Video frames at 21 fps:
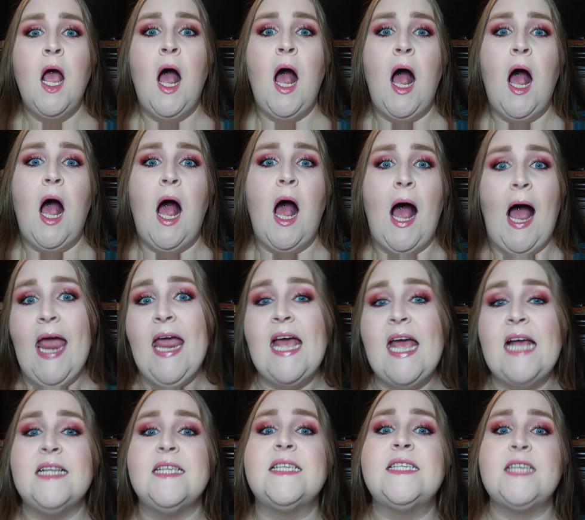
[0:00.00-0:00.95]
I
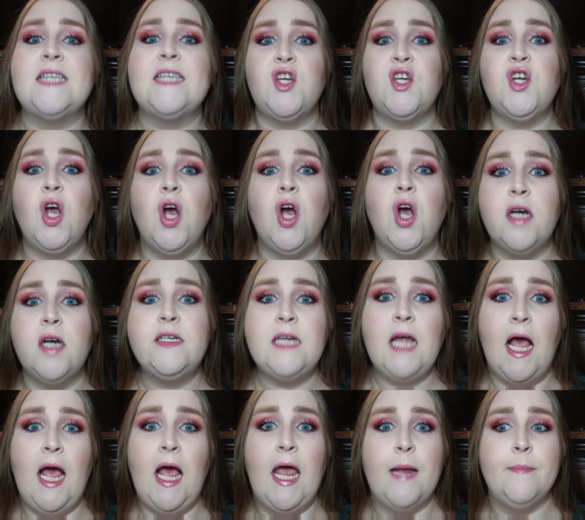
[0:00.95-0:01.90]
had such a hard
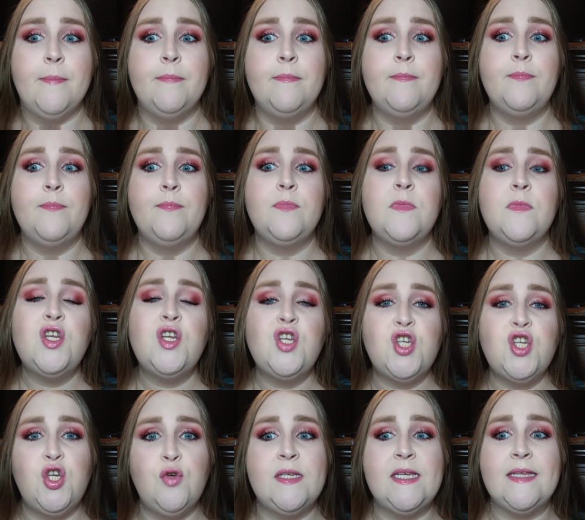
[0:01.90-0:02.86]
time
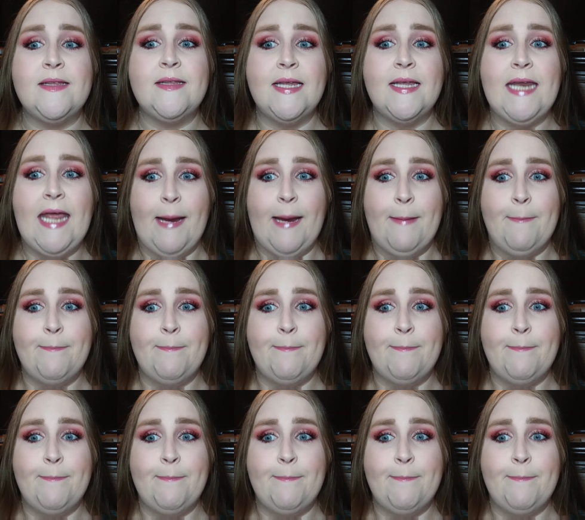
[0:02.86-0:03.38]
choosing the name